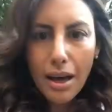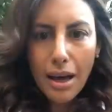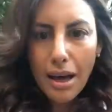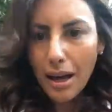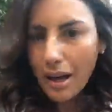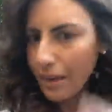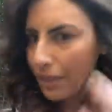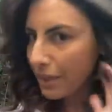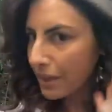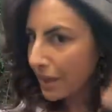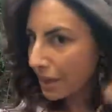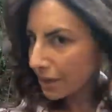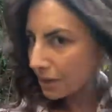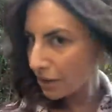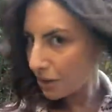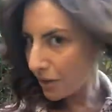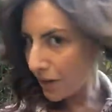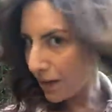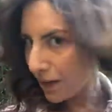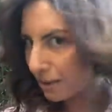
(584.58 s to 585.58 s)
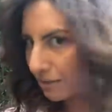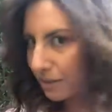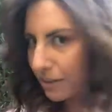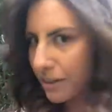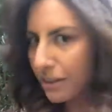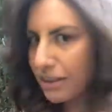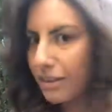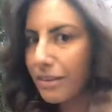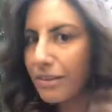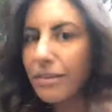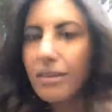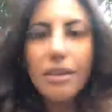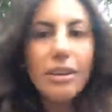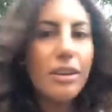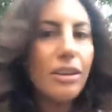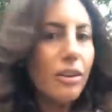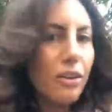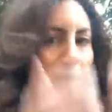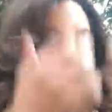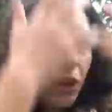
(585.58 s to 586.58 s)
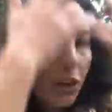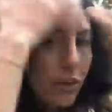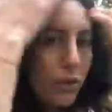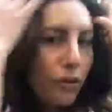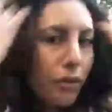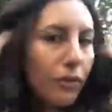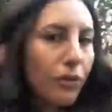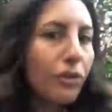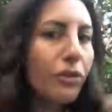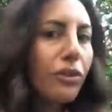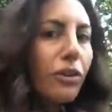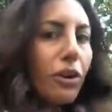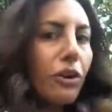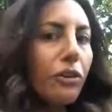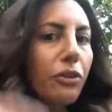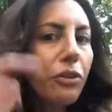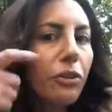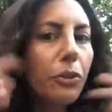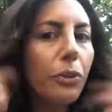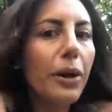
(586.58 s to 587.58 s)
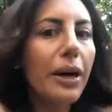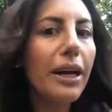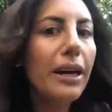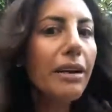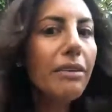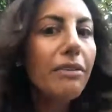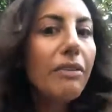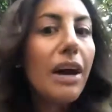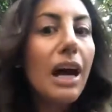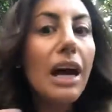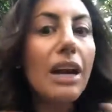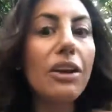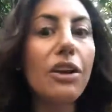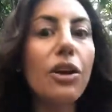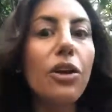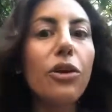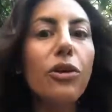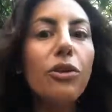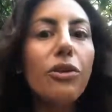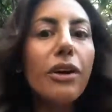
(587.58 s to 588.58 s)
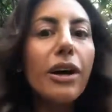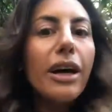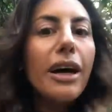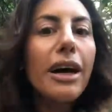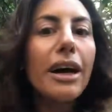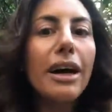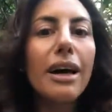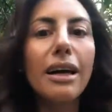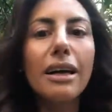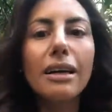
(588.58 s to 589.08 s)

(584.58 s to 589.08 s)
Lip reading: and there you have it. The loose, soft wave and no grey hair.